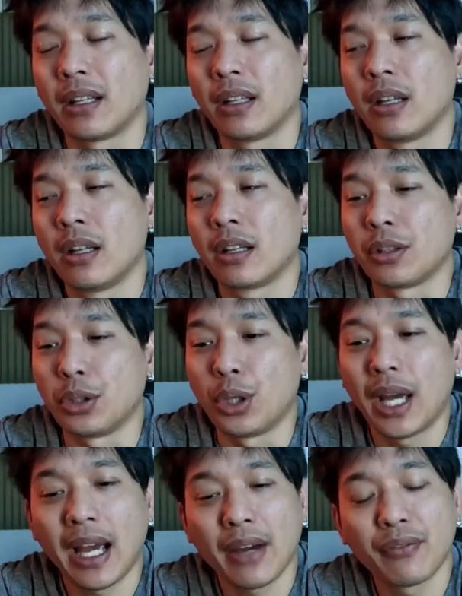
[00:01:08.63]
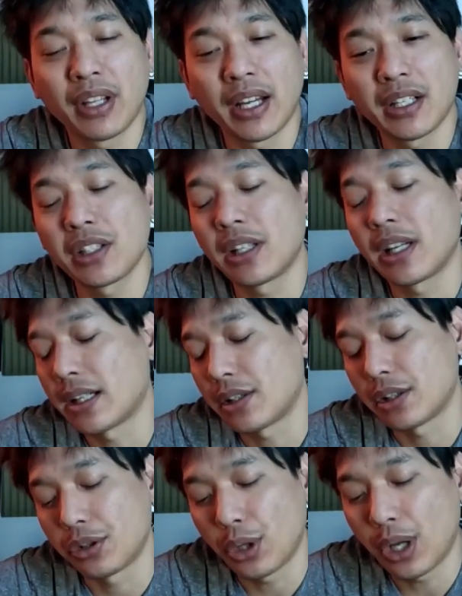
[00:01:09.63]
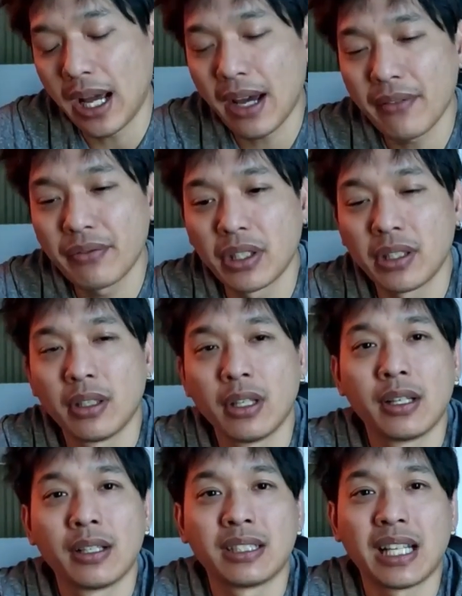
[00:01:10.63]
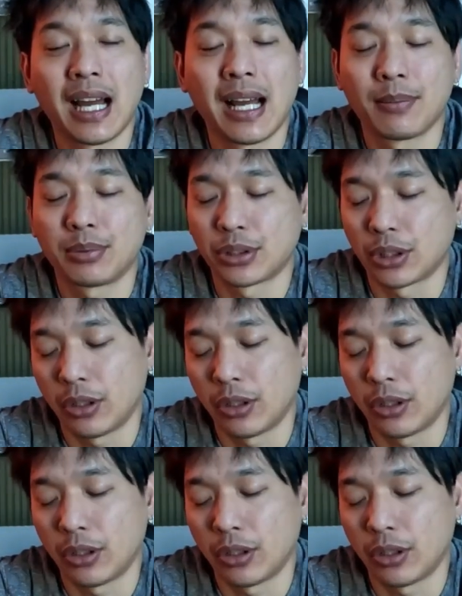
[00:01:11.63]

you have the education, you have the time served,